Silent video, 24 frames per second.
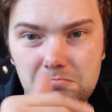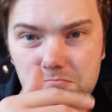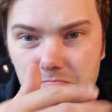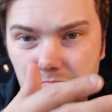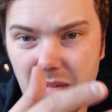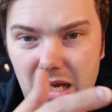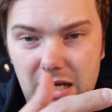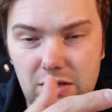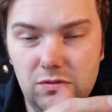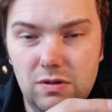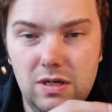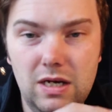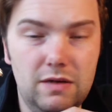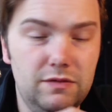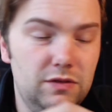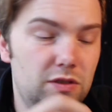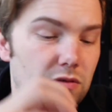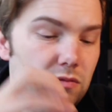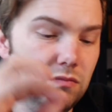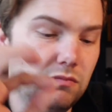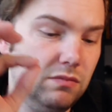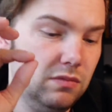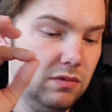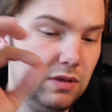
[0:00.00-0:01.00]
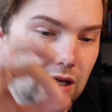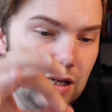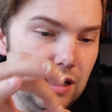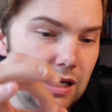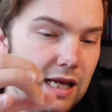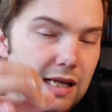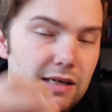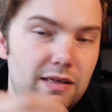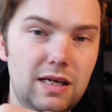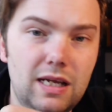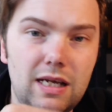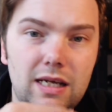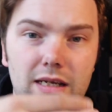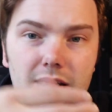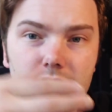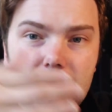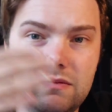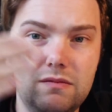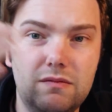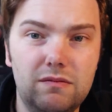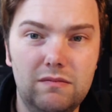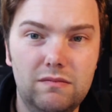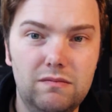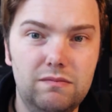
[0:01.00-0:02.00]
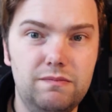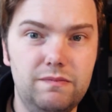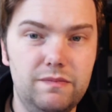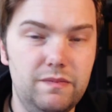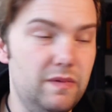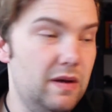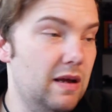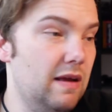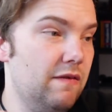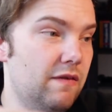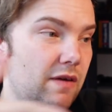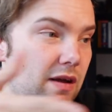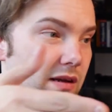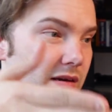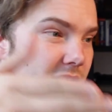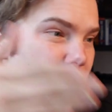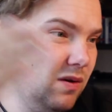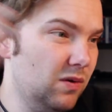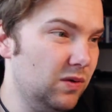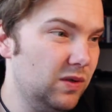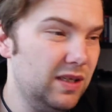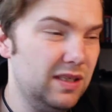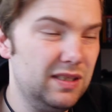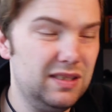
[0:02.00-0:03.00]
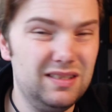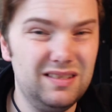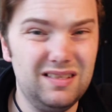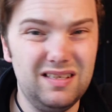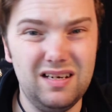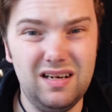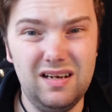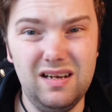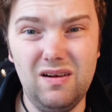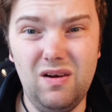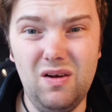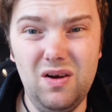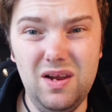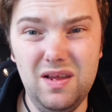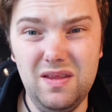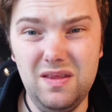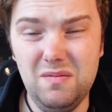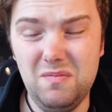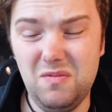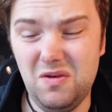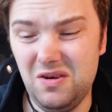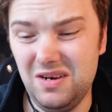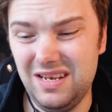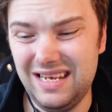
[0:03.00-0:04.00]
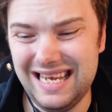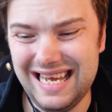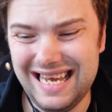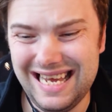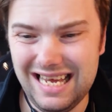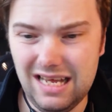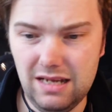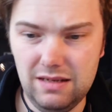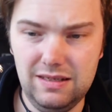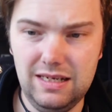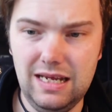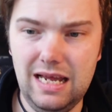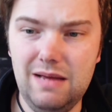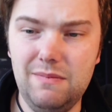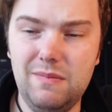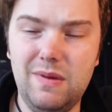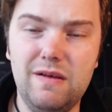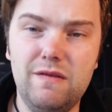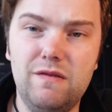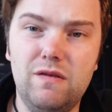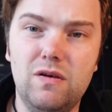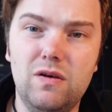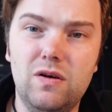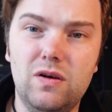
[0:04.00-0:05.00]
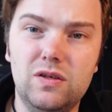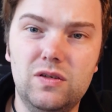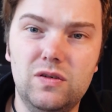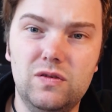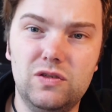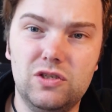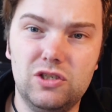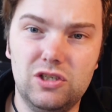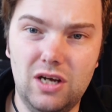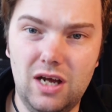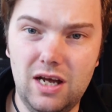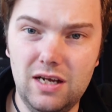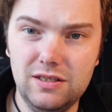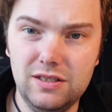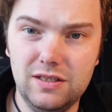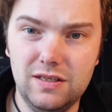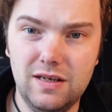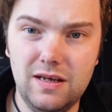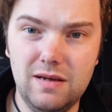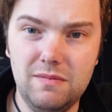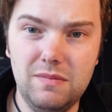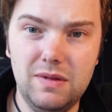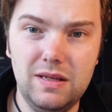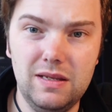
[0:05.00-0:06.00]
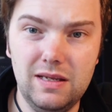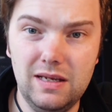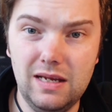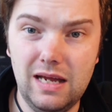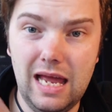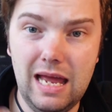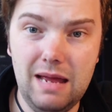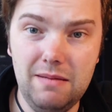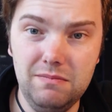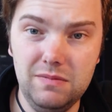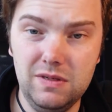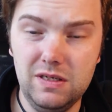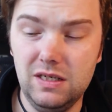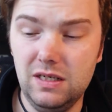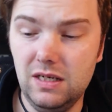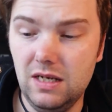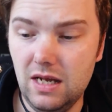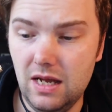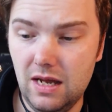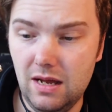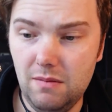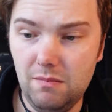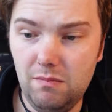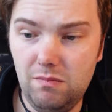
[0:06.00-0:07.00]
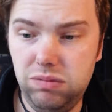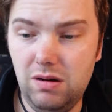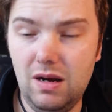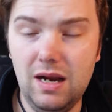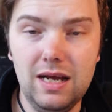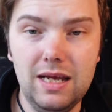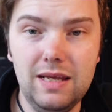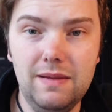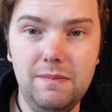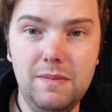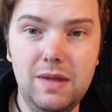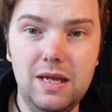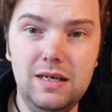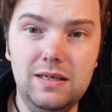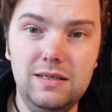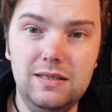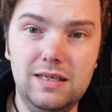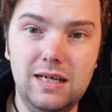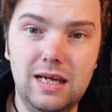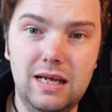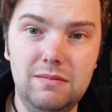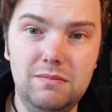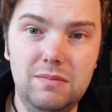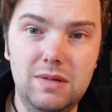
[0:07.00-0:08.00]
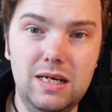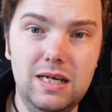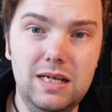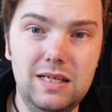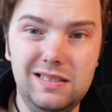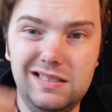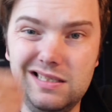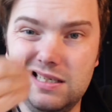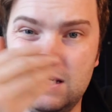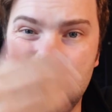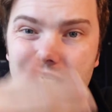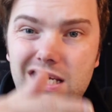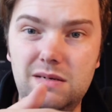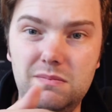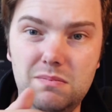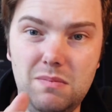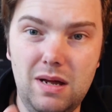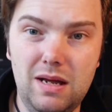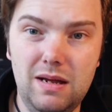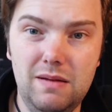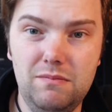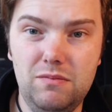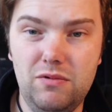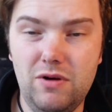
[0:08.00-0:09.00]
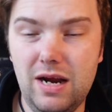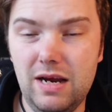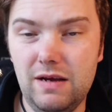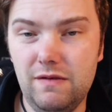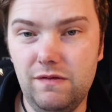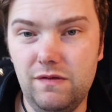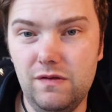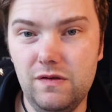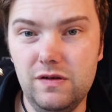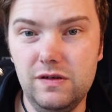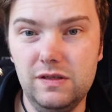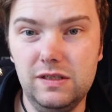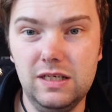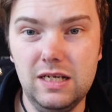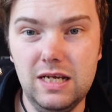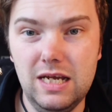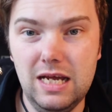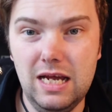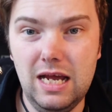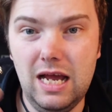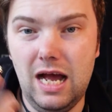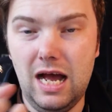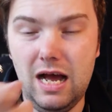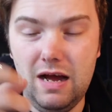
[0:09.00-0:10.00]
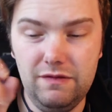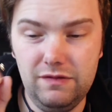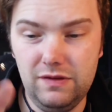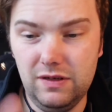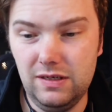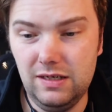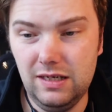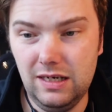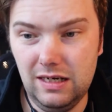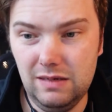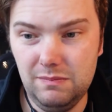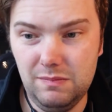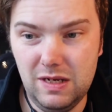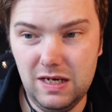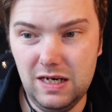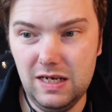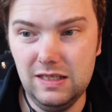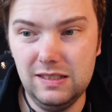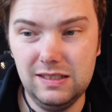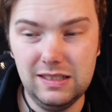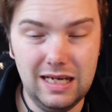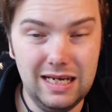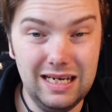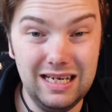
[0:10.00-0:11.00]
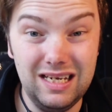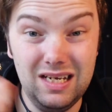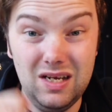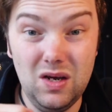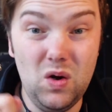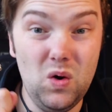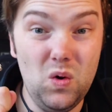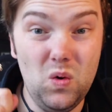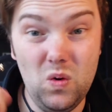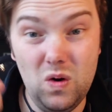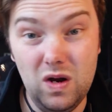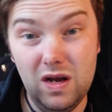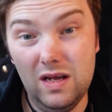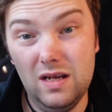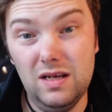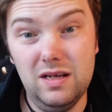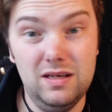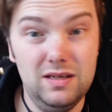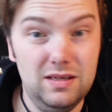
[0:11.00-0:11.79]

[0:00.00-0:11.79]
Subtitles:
battery life. So I can, like, if I noticed early in the morning, damn, I forgot to charge them and they're empty, plug them in, 10 minutes, eat my breakfast. After 10 minutes I go